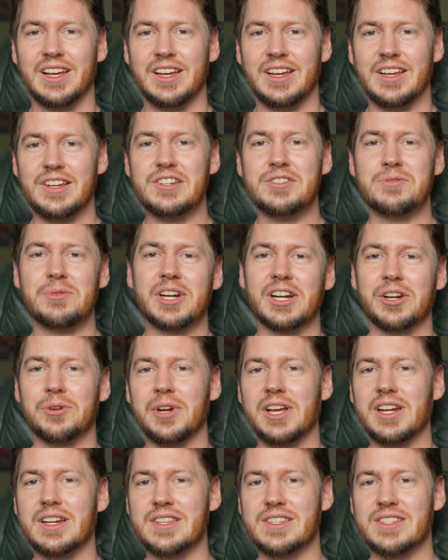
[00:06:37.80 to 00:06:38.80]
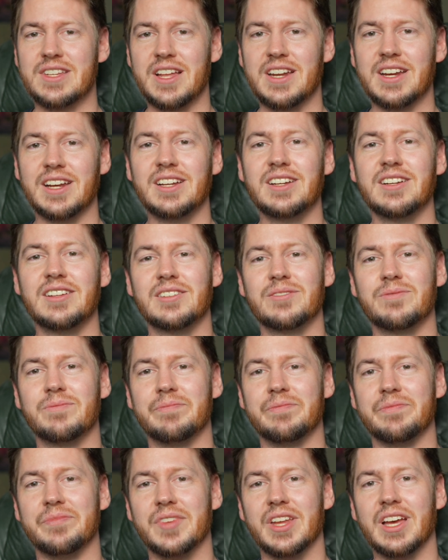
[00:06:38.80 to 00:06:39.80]
You just want to create a setting.
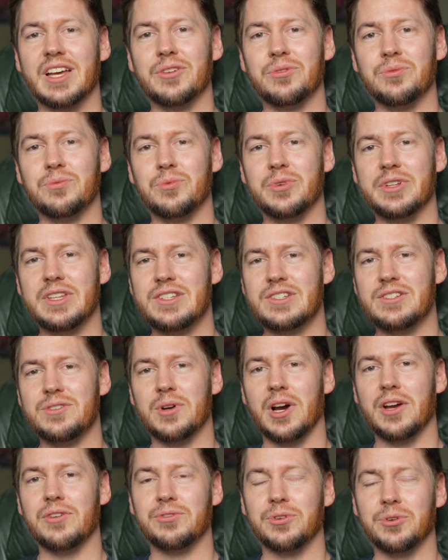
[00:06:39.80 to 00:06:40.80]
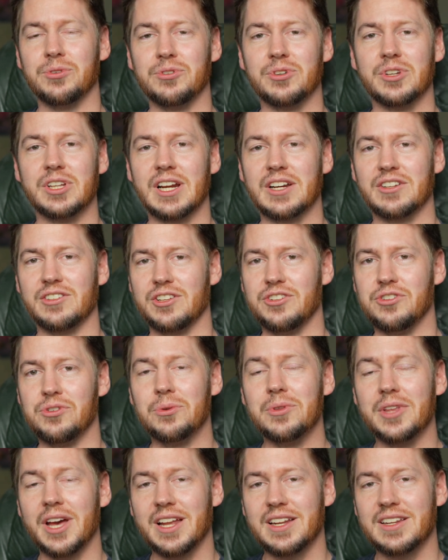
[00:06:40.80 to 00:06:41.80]
And with this new iPhone, you can actually do
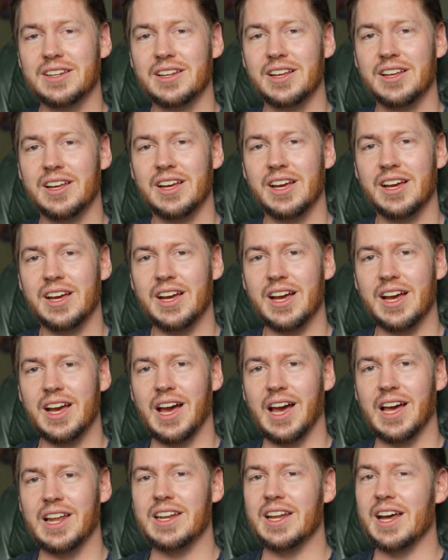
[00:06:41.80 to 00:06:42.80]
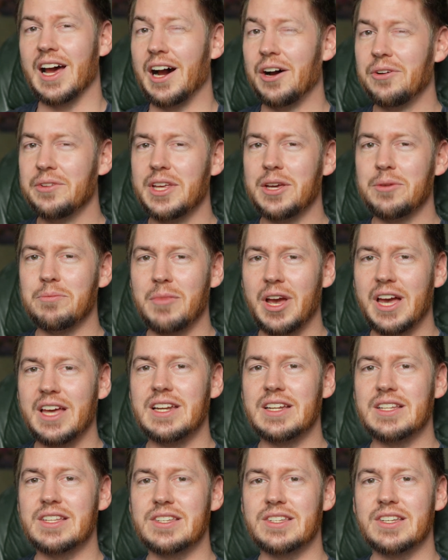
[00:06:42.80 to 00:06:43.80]
that. And how they made
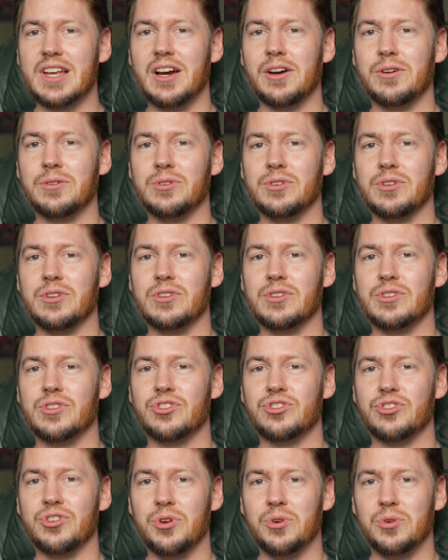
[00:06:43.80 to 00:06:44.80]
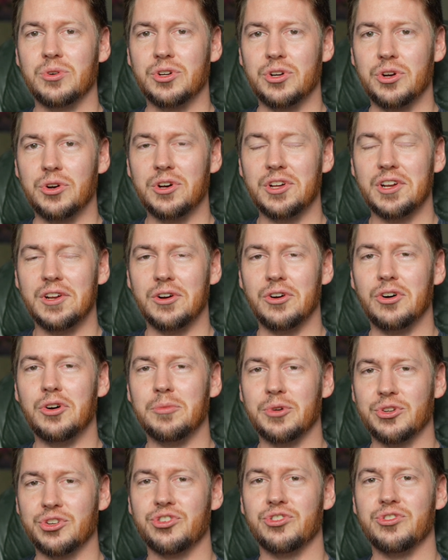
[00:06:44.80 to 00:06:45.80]
it sound so good,
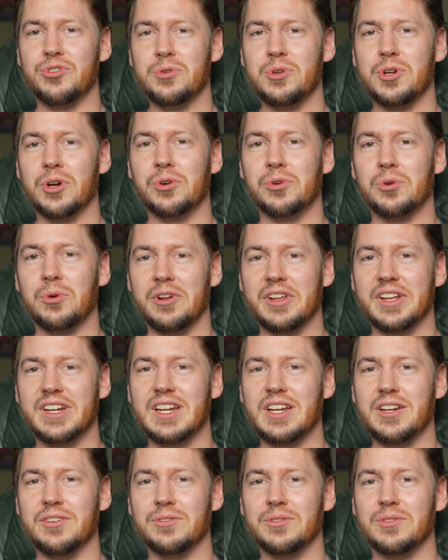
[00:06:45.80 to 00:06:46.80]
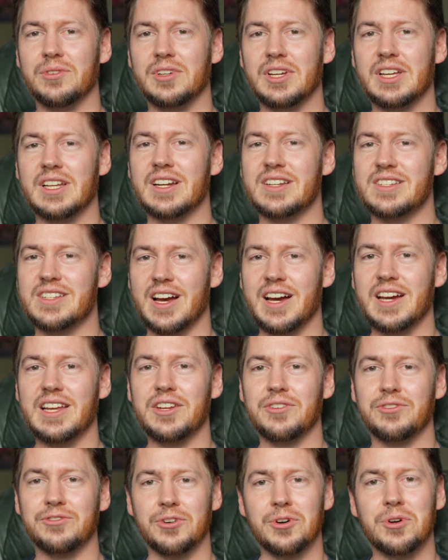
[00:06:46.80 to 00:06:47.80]
almost studio quality, in a tiny
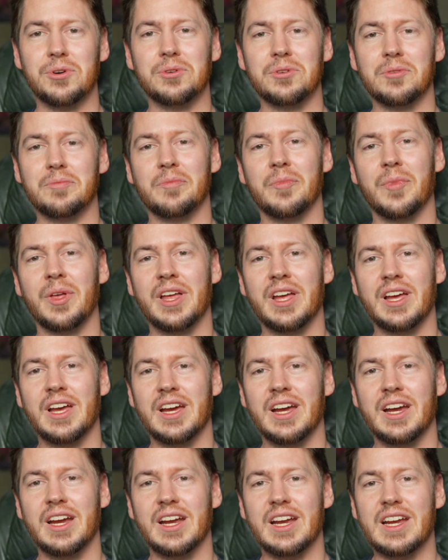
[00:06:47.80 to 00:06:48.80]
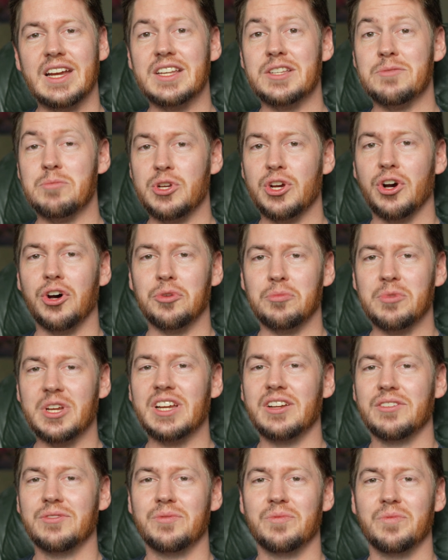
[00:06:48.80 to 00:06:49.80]
phone is beyond
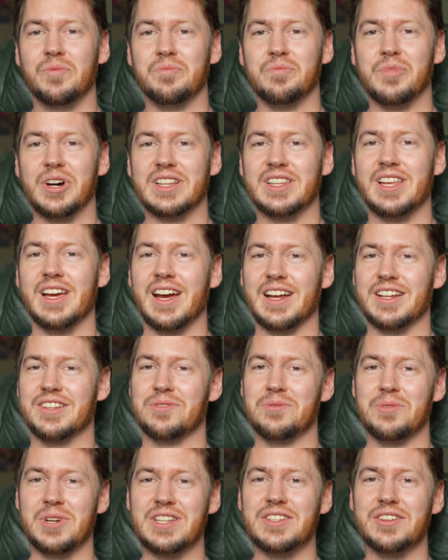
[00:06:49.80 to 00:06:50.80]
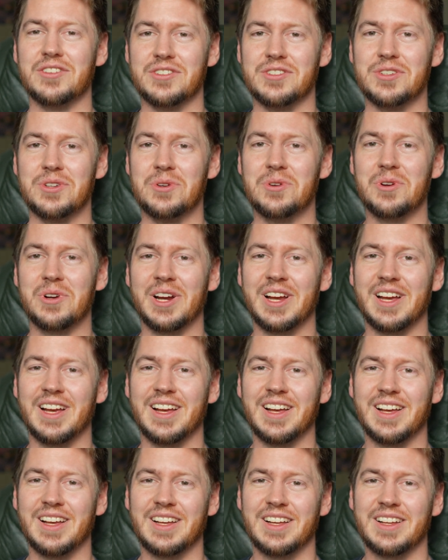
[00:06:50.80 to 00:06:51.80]
me. But that's reason 2.
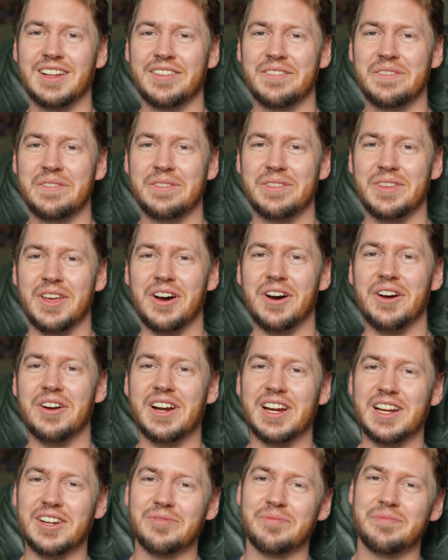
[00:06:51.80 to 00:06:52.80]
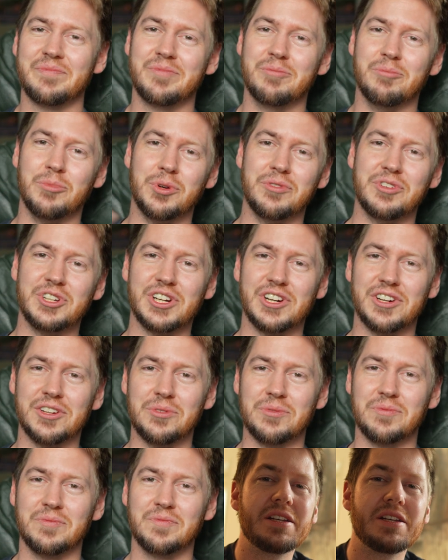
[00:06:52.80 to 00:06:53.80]
All right, moving
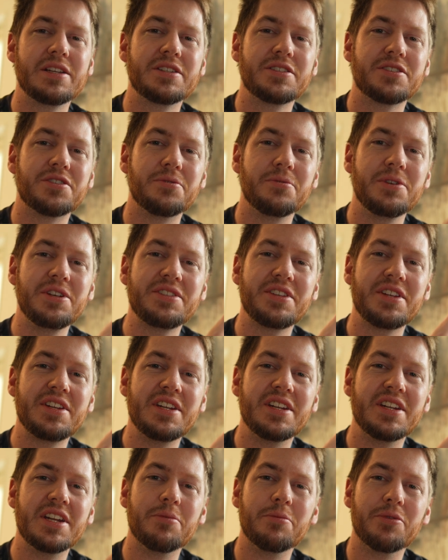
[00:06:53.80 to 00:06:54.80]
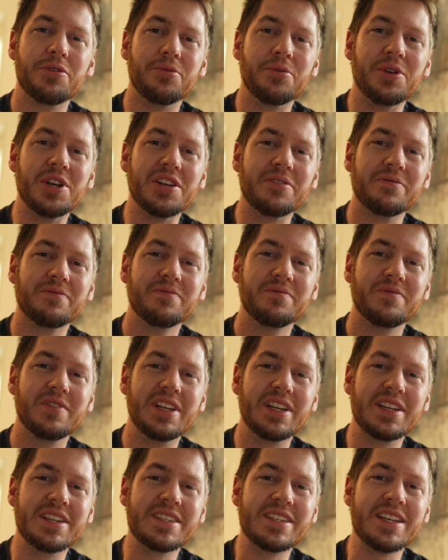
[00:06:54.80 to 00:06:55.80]
on. So reason number 3
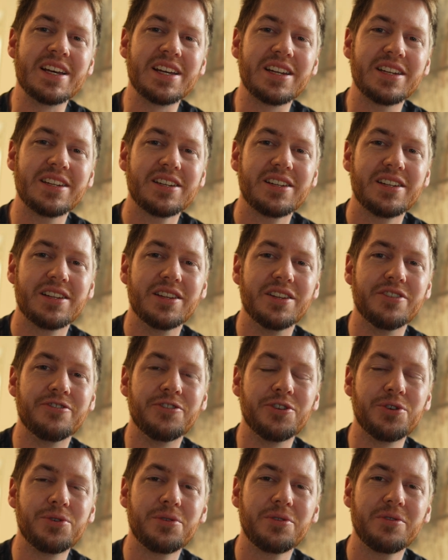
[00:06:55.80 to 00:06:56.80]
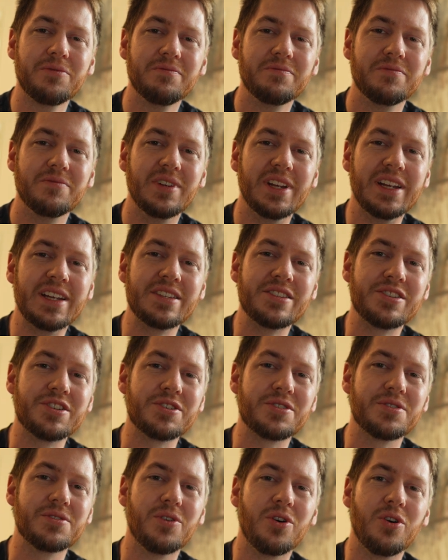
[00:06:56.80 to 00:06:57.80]
is that the phone is
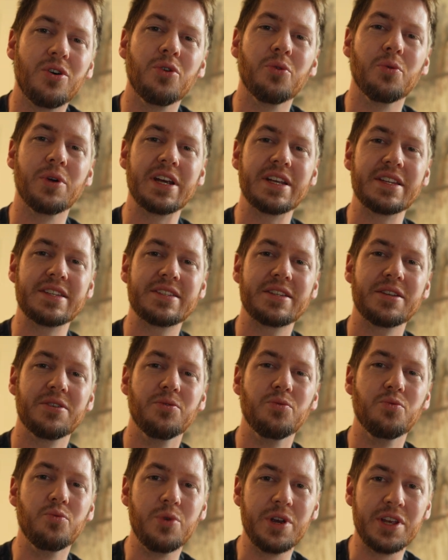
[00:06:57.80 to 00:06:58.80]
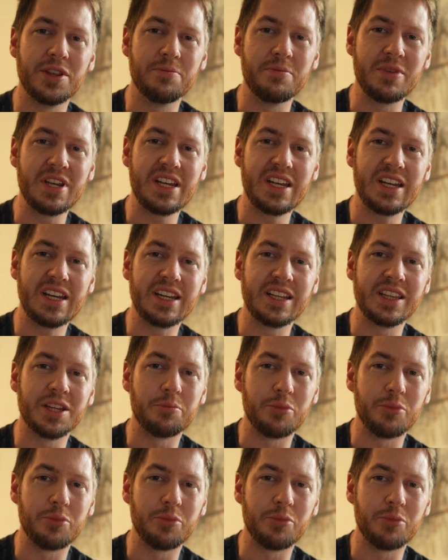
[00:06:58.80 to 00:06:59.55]
just always with me in the